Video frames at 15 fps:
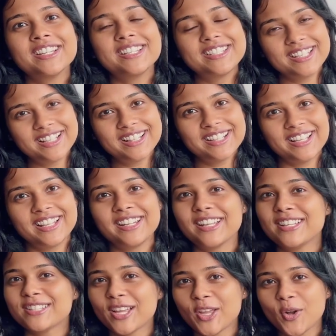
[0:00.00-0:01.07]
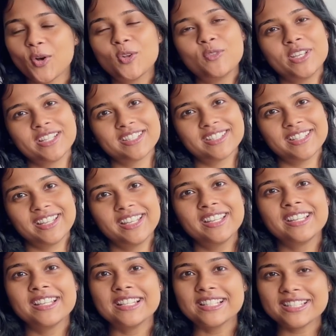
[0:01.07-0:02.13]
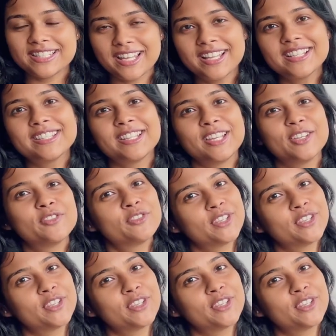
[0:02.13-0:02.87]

Till then, as I always say, stay safe,